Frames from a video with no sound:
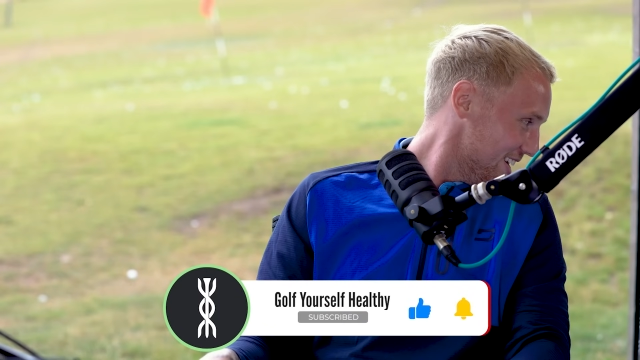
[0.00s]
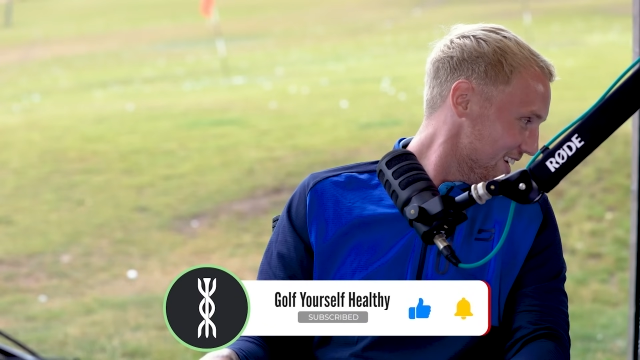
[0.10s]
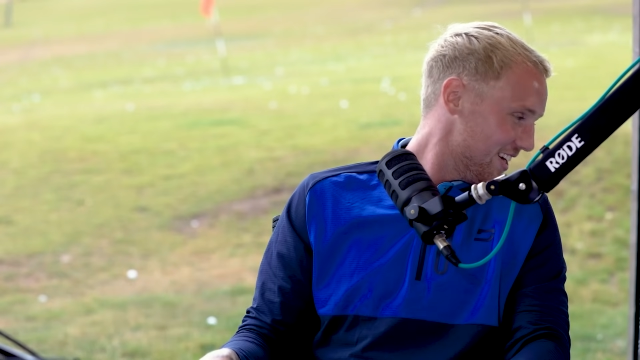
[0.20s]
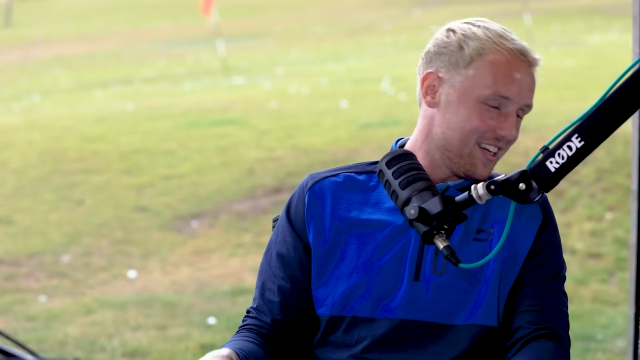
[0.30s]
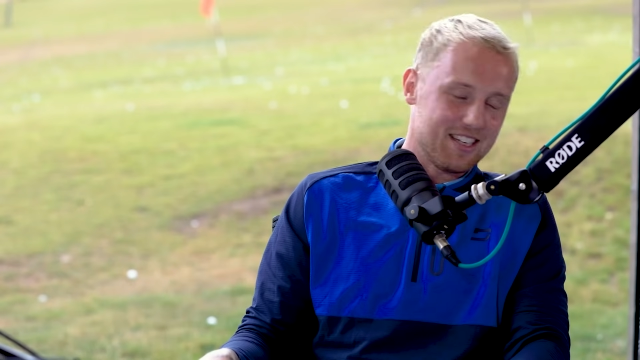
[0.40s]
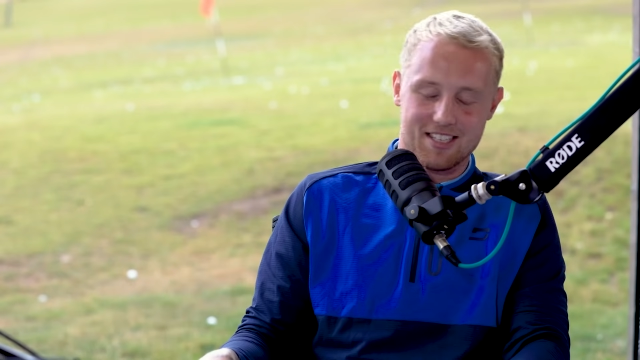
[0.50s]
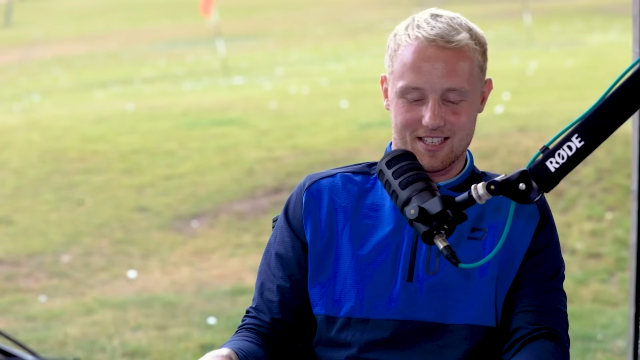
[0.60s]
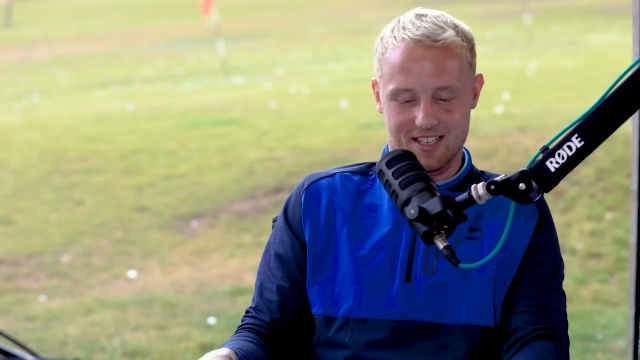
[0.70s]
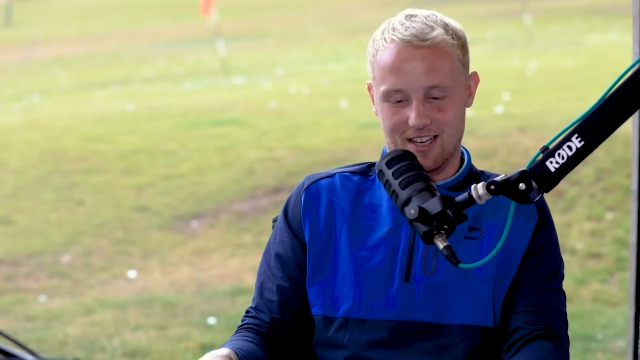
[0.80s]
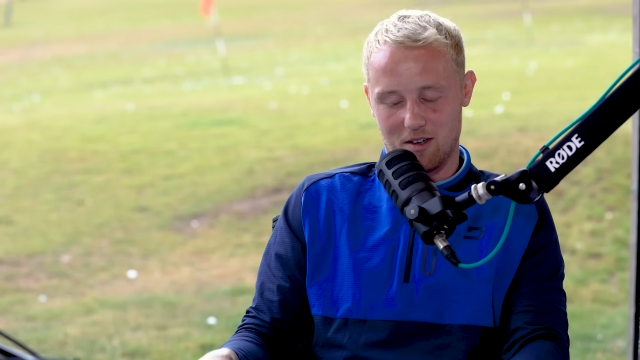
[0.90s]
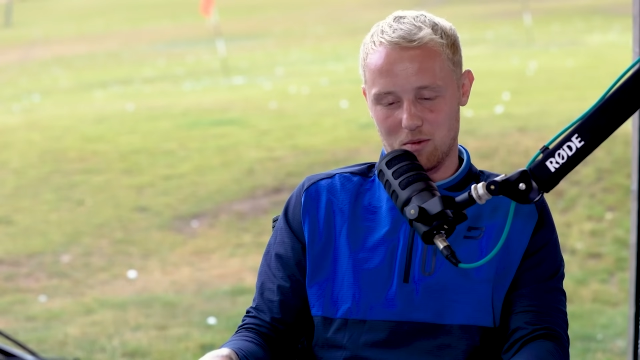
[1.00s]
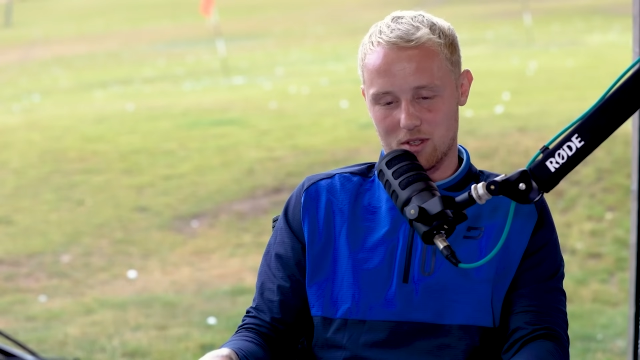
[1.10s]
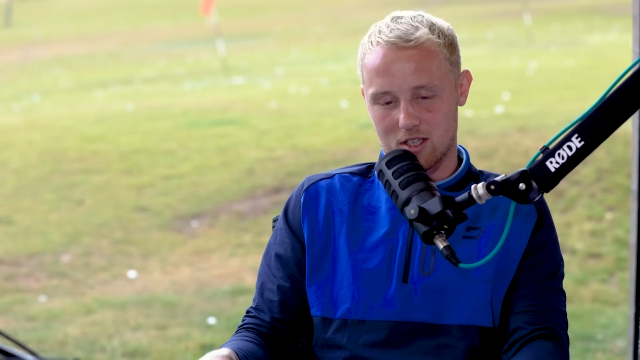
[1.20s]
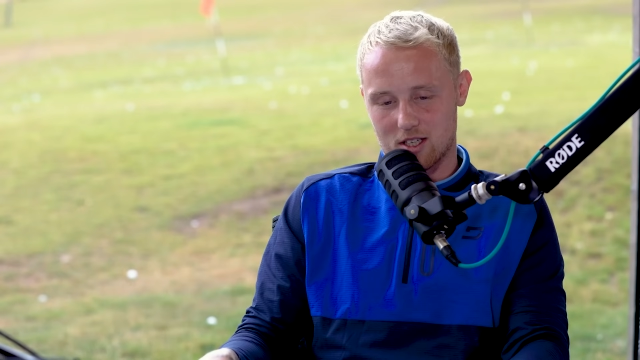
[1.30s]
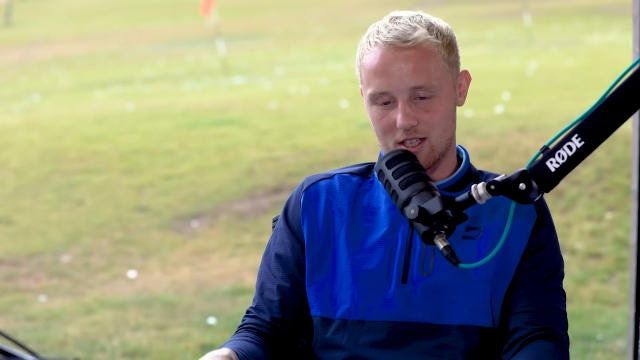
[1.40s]
is, I
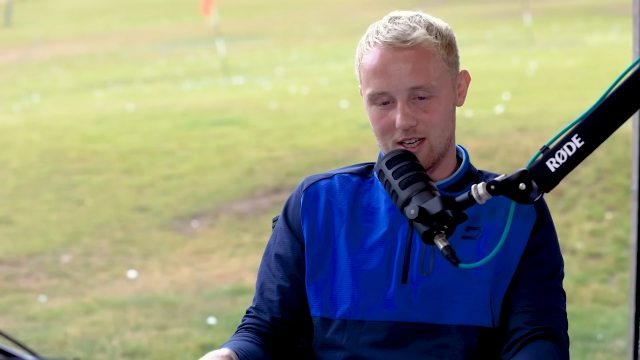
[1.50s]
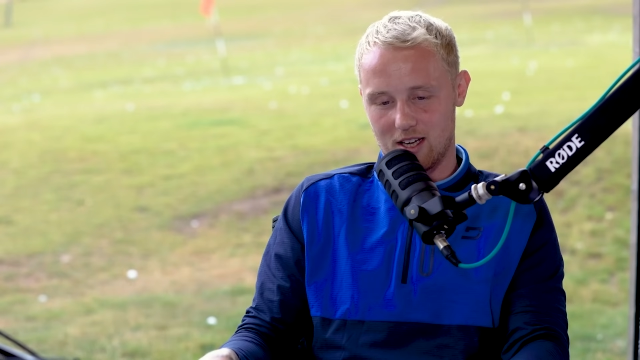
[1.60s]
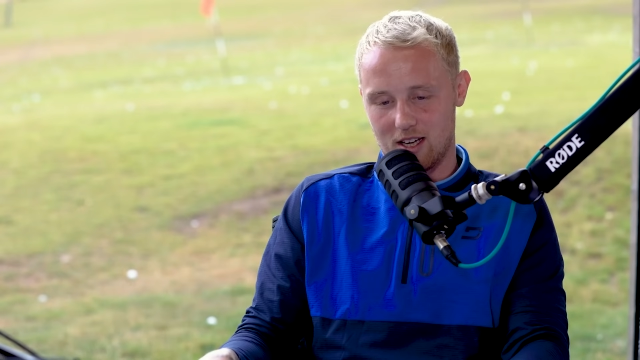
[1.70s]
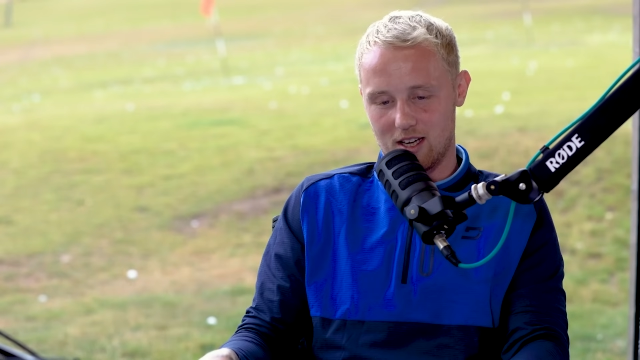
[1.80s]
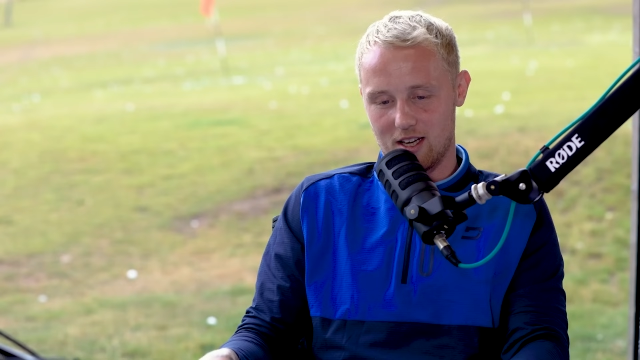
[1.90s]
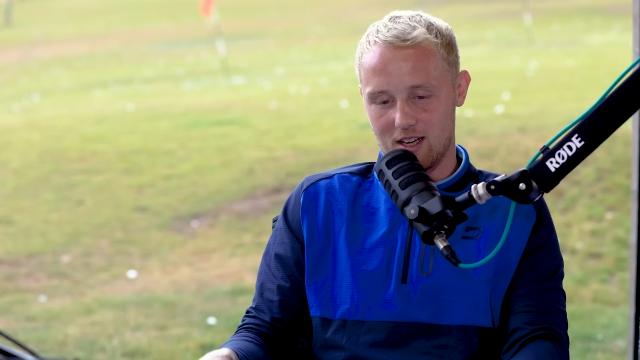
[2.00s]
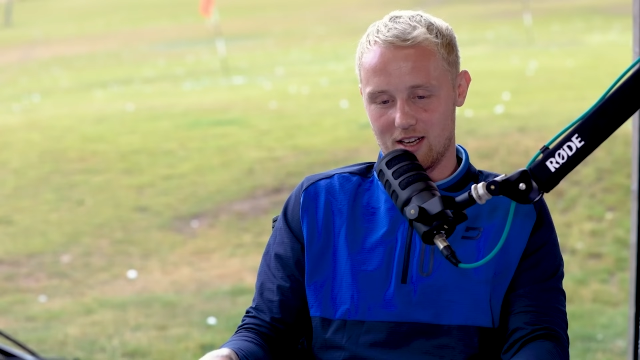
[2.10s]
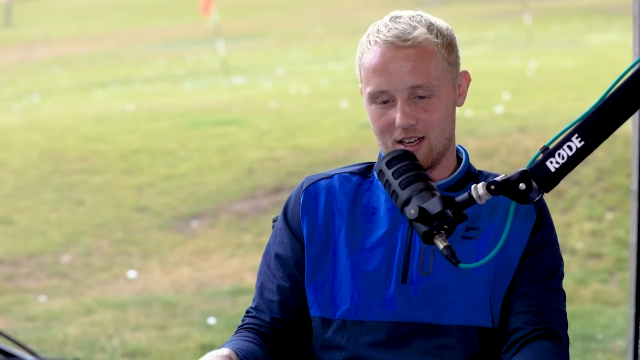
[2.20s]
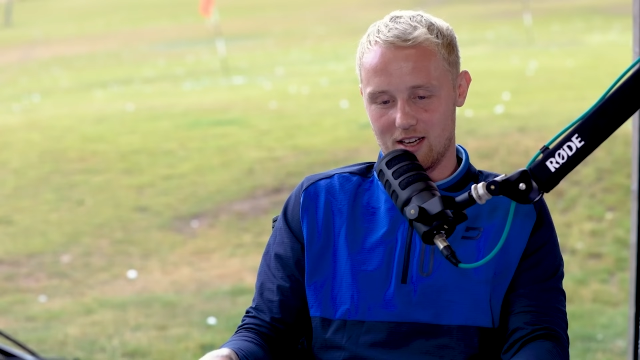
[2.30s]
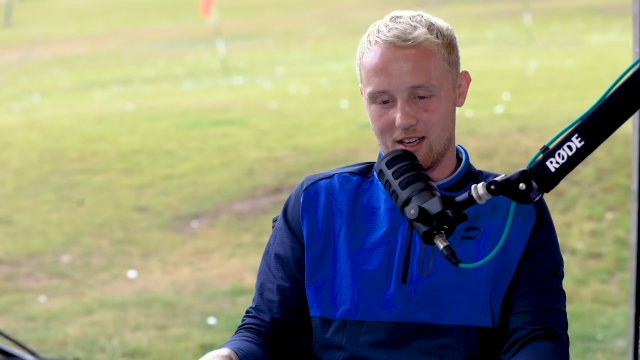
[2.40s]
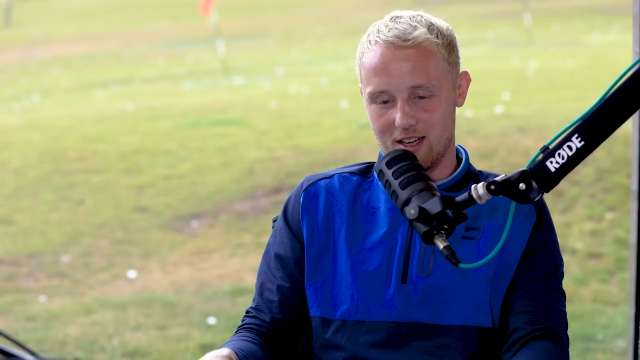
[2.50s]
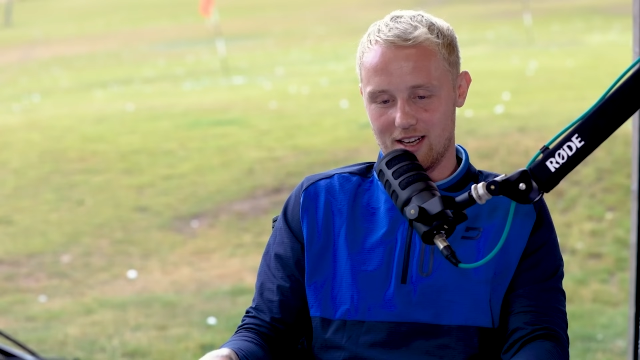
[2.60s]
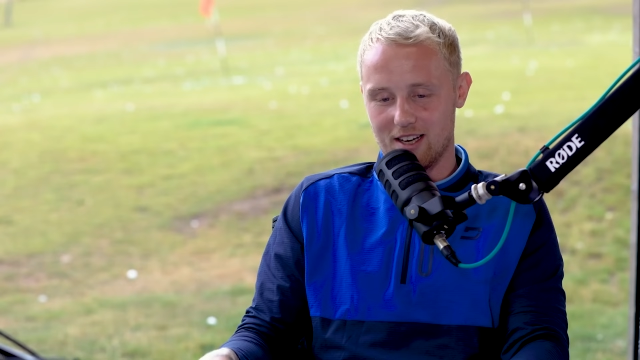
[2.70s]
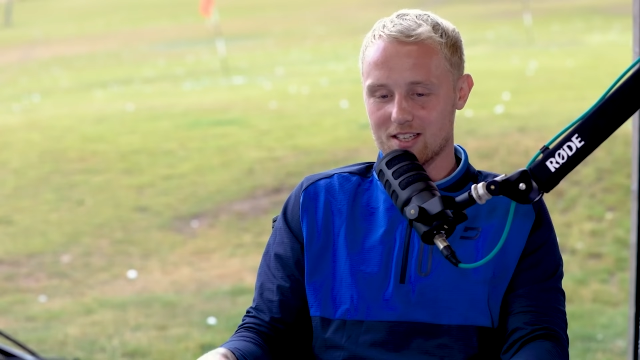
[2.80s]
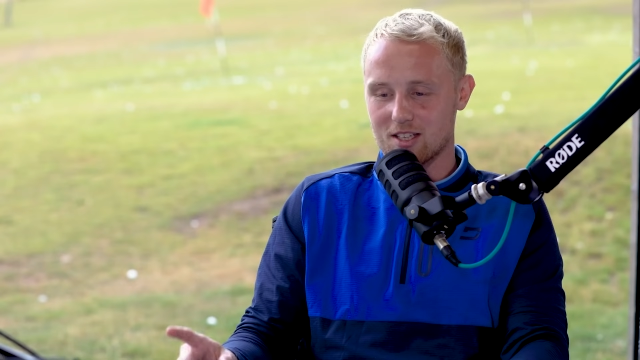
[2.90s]
would say,
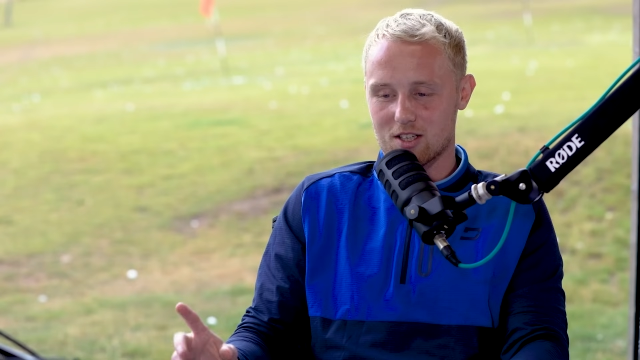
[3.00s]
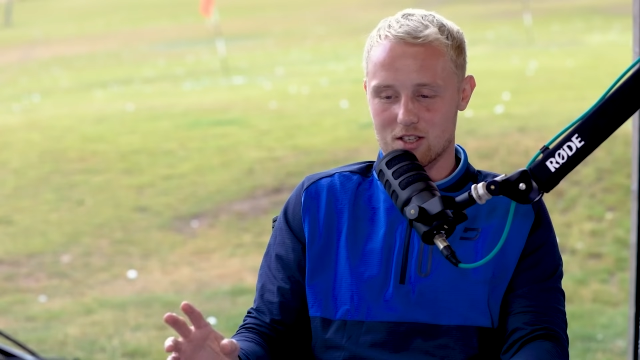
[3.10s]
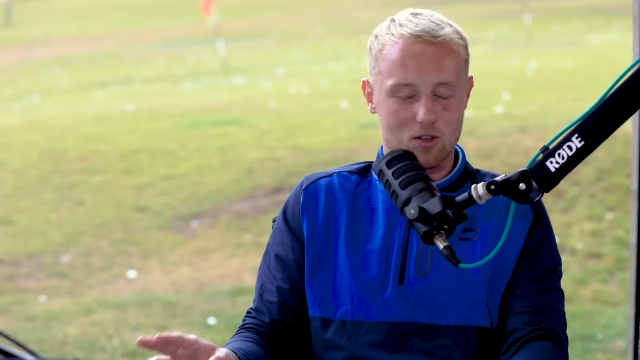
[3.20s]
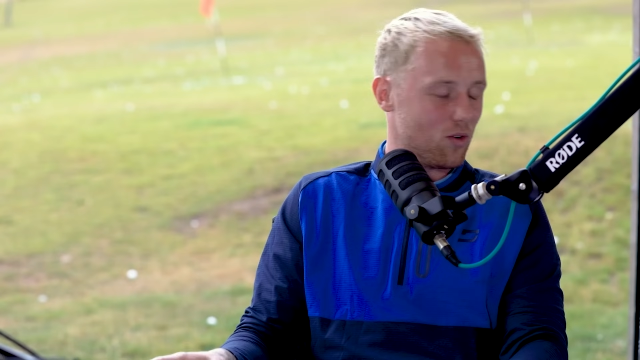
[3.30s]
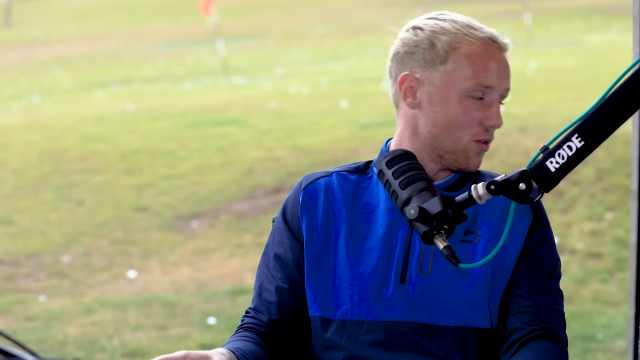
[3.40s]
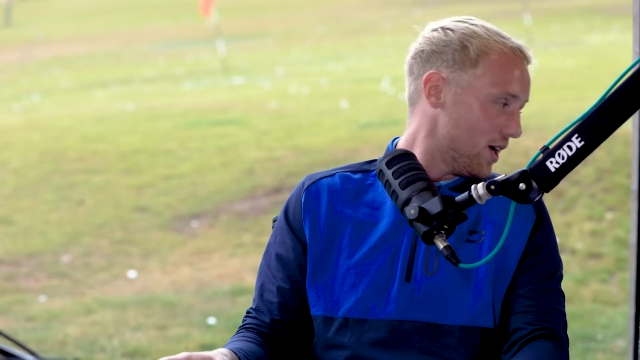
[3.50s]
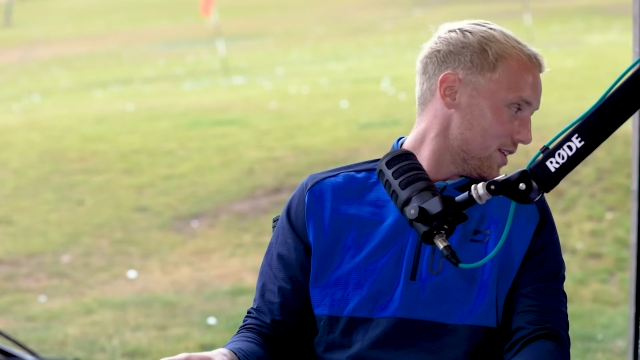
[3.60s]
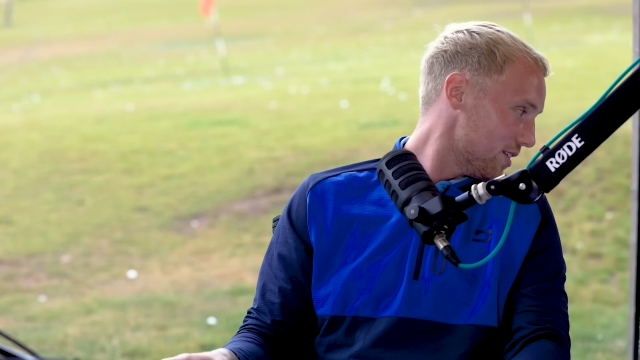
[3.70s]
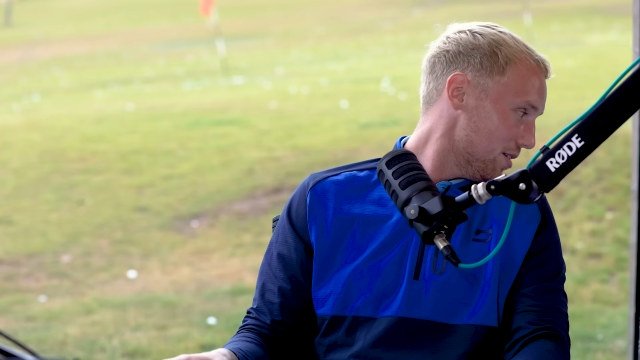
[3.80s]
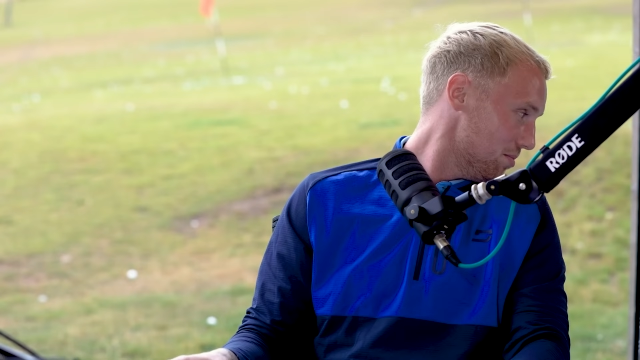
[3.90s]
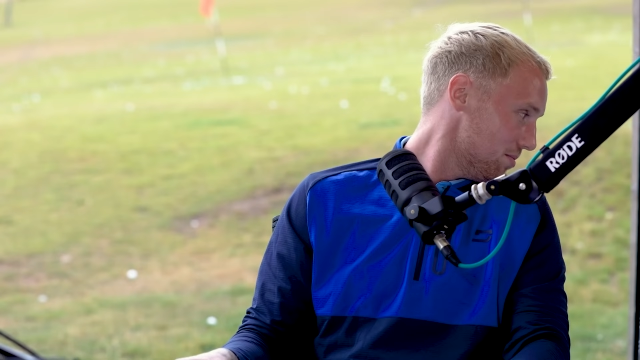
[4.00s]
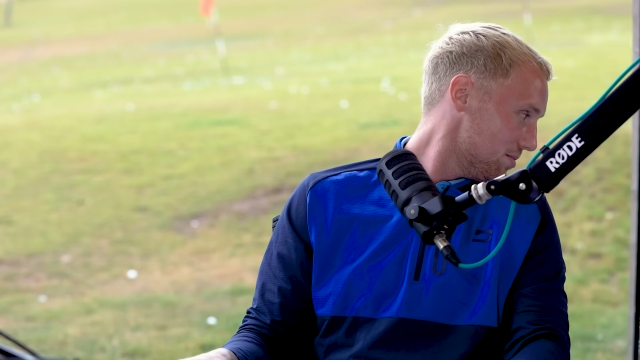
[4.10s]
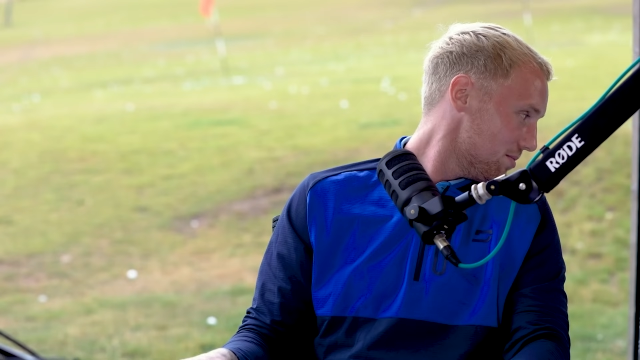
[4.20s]
and this is so random,